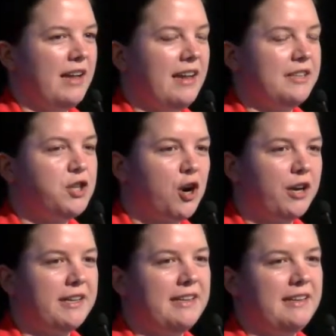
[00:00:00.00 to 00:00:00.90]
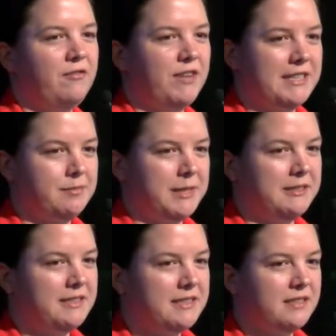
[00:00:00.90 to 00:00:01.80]
and targeted
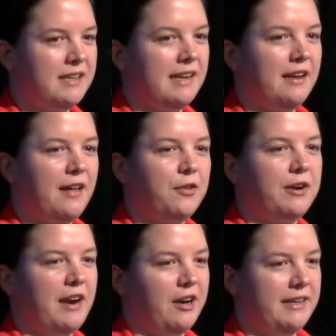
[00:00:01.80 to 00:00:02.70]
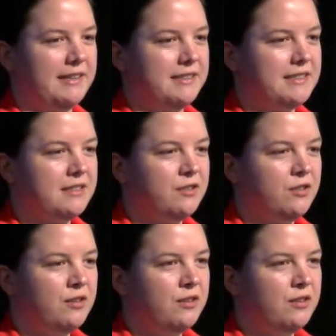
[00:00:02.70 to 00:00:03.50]
investments in other areas